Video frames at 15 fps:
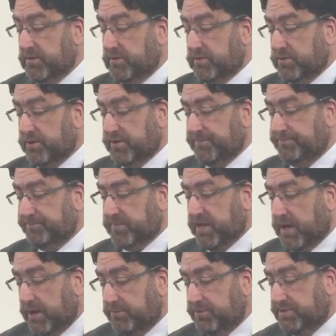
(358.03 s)
Lord,
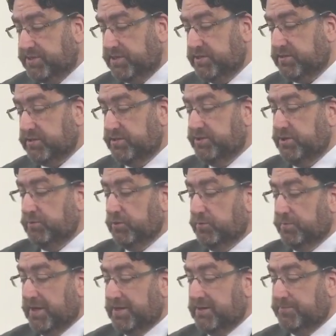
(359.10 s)
how is it that you will
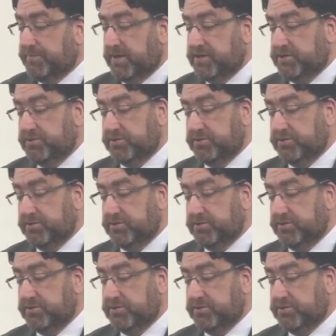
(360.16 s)
manifest